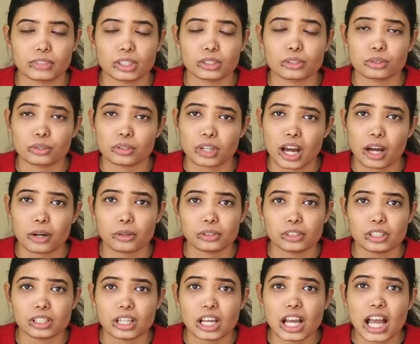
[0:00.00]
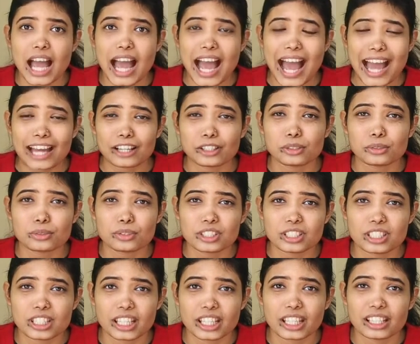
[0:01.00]
So Rahul had to
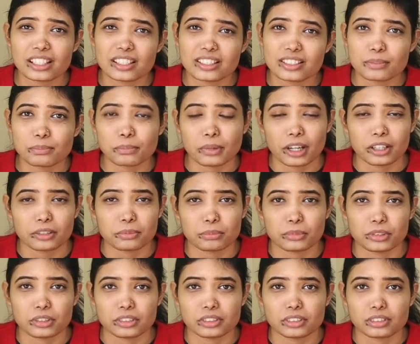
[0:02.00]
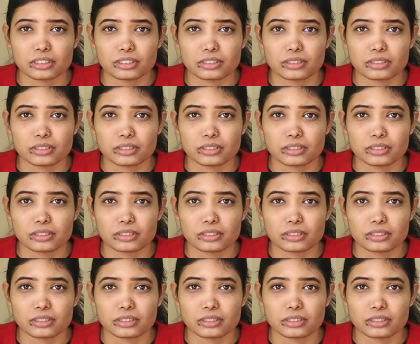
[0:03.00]
stay in his apartment